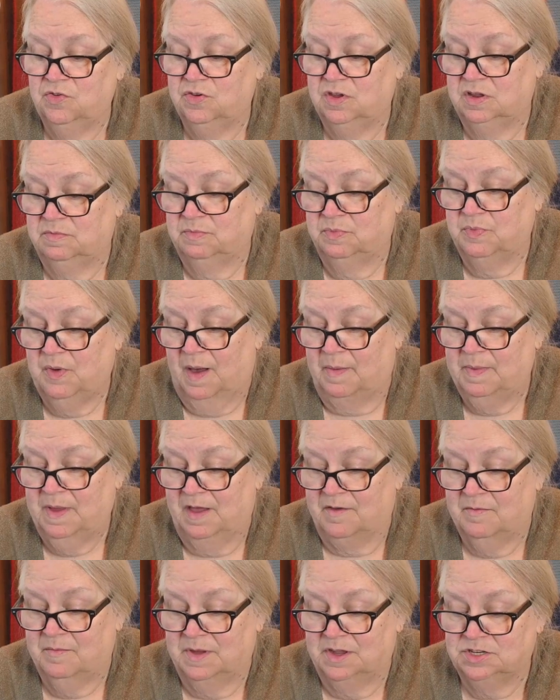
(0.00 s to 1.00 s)
could probably
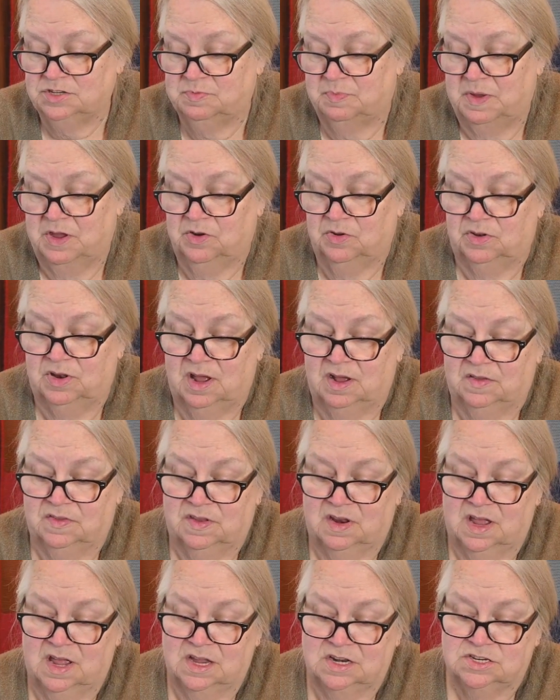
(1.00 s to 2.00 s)
have much better luck
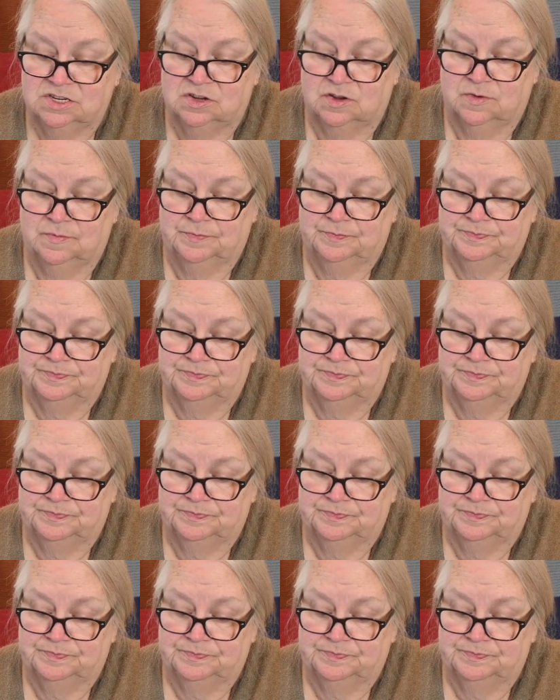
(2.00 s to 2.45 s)
than I do,